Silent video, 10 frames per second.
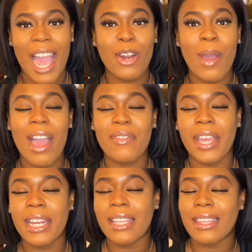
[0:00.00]
I don't have
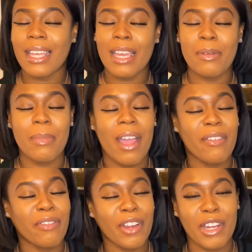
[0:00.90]
anything in my
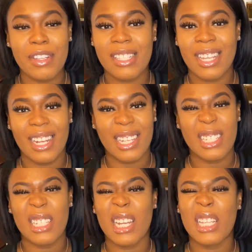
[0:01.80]
fragrance
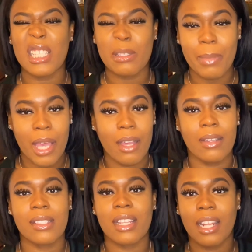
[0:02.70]
collection that
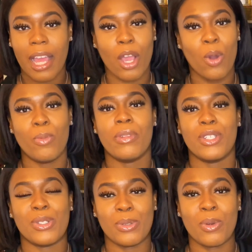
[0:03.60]
smells like Hauts
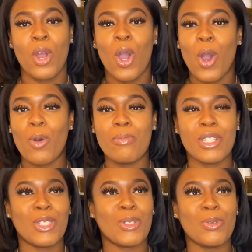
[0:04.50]
Bijoux. Hauts
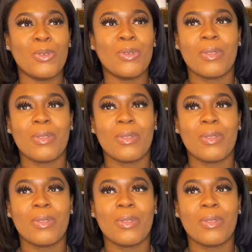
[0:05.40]
Bijoux